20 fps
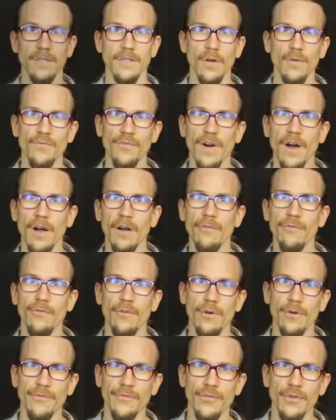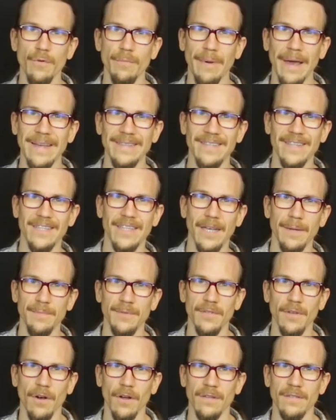So far for a few basic
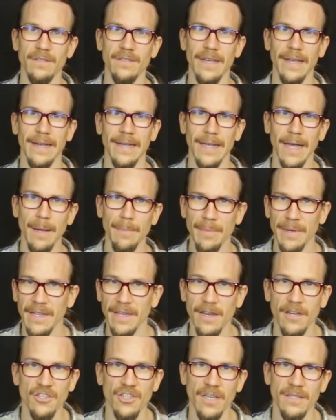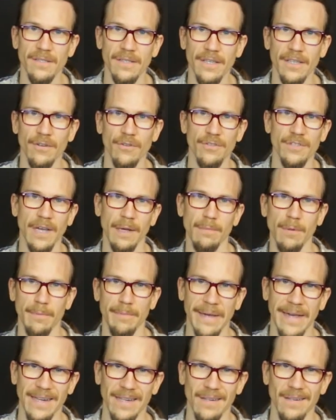tips on setting up and adjusting your double
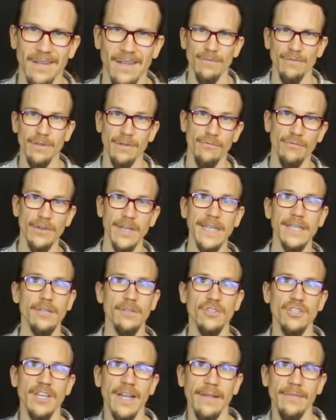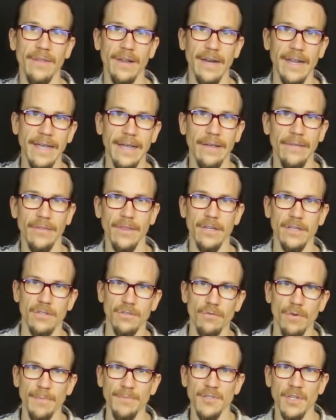pedal. Feel free to check the link in the
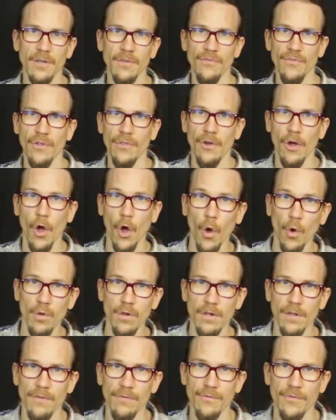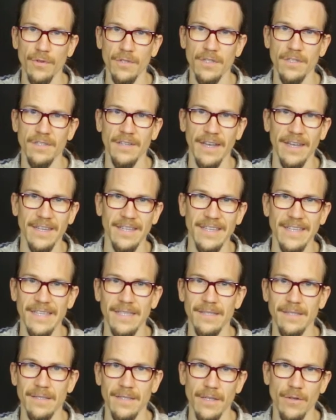description for the whole foot
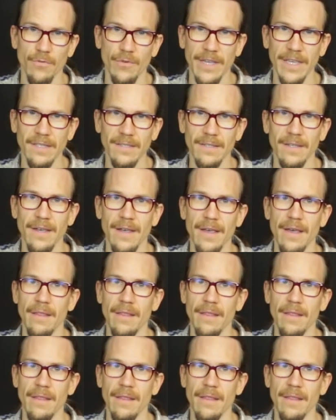technique series.